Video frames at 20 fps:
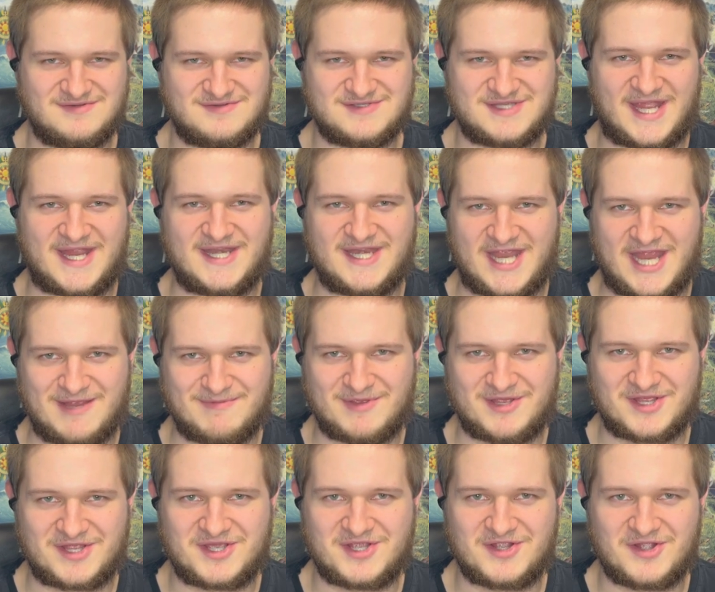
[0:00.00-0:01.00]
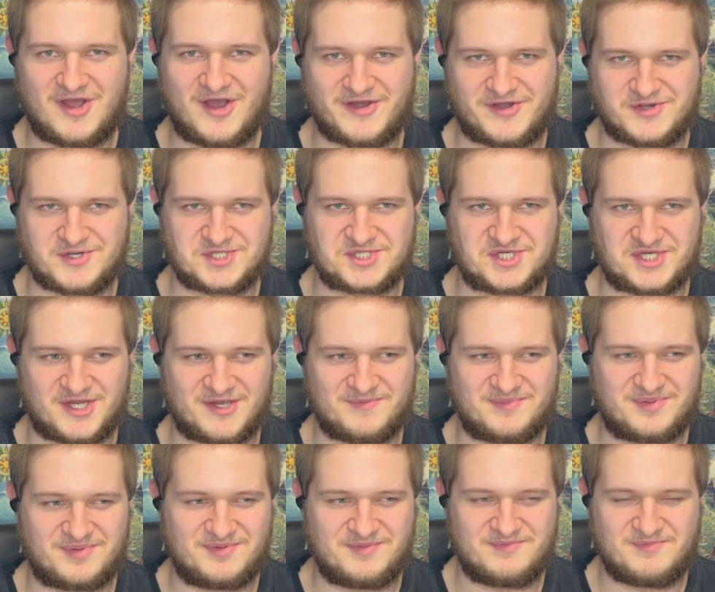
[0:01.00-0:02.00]
dynamic on her ship,
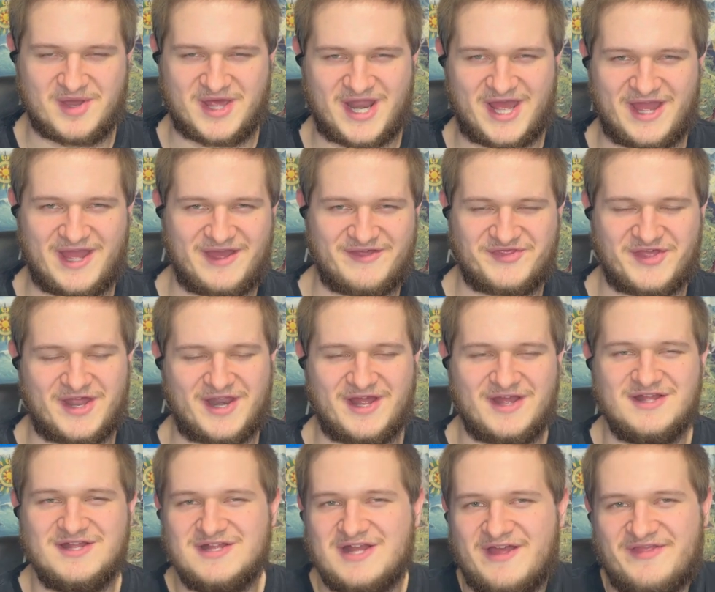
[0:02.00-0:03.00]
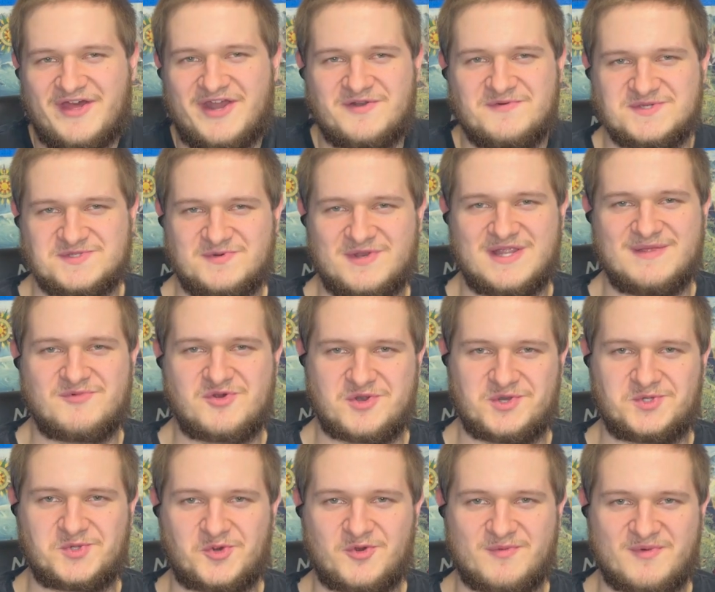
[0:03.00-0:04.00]
but I thought it was one of the more
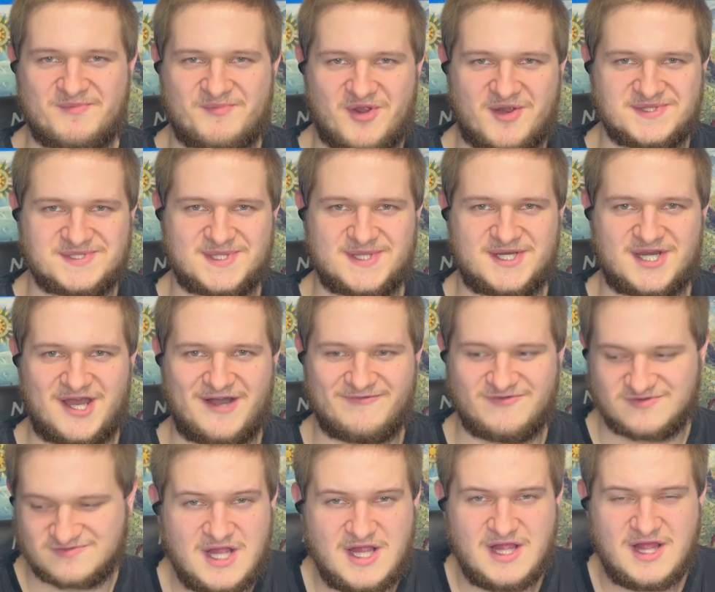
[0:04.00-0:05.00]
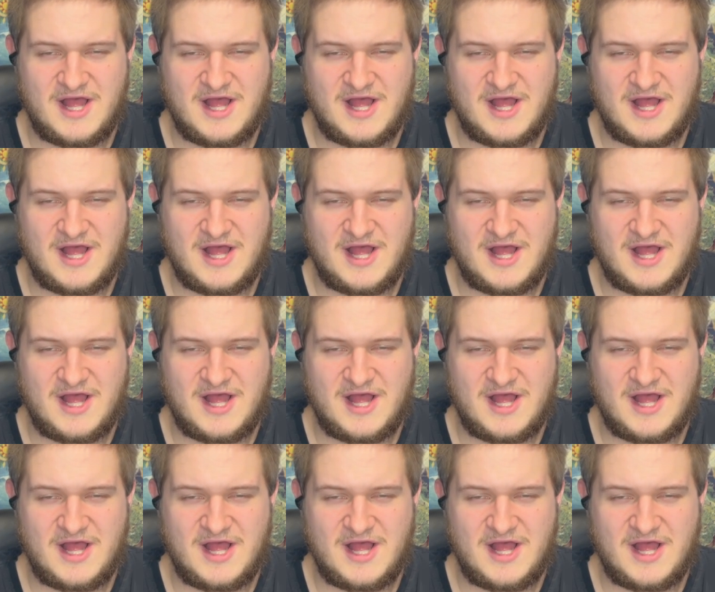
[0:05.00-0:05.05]
enjoyable parts of the novel.